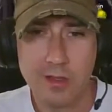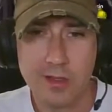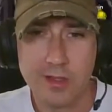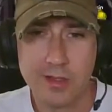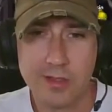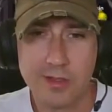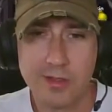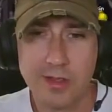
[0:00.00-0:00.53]

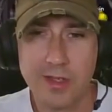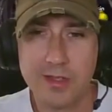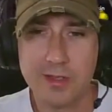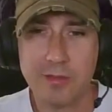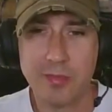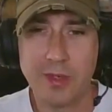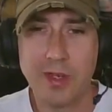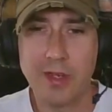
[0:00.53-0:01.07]
This is crazy.
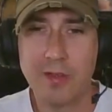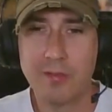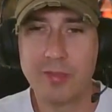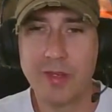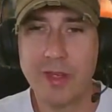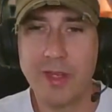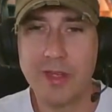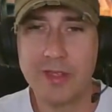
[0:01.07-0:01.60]

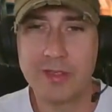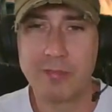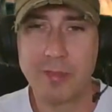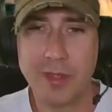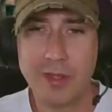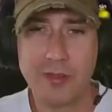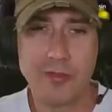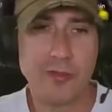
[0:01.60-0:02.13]
Bread is
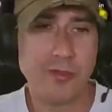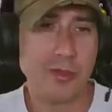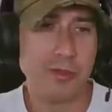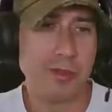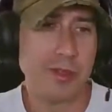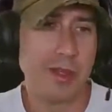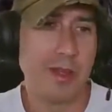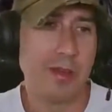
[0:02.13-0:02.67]
better
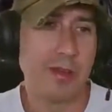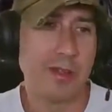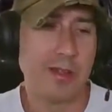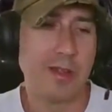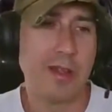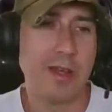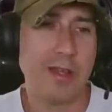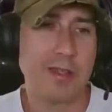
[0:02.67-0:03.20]
food now
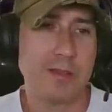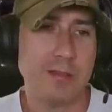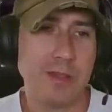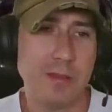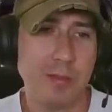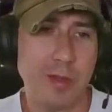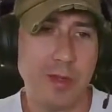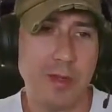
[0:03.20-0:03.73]
than Lox
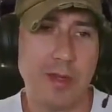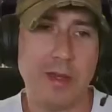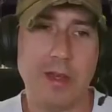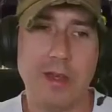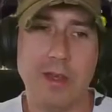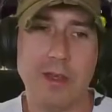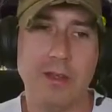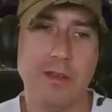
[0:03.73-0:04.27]
Meat
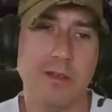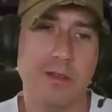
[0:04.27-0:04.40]
Pie.